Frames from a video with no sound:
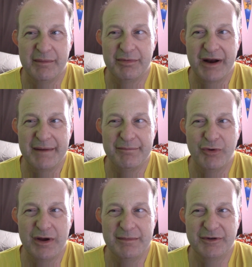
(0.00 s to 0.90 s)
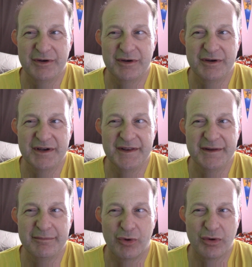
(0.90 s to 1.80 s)
Brad Boimler in
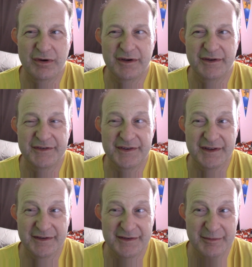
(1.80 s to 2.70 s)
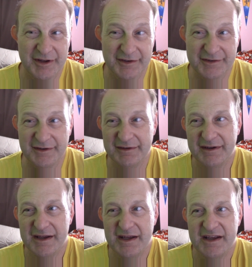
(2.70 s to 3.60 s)
the Borg simulation.
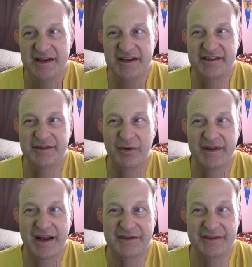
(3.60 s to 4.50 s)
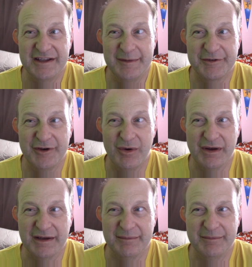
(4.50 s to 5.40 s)
He's the one that actually keeps
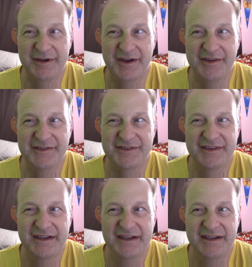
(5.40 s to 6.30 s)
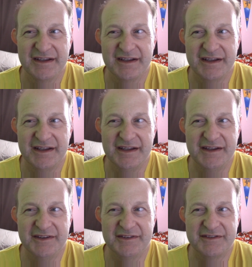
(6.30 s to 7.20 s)
going because
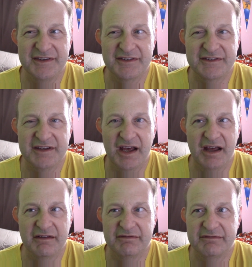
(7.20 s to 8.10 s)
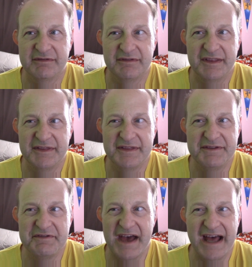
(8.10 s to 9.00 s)
he's just
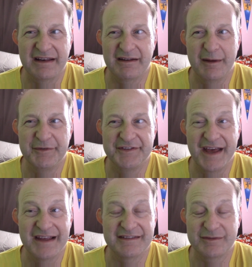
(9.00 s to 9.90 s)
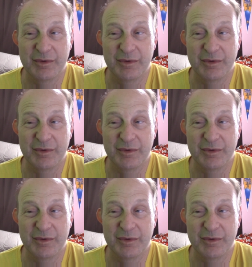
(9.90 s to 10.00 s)
that obsessed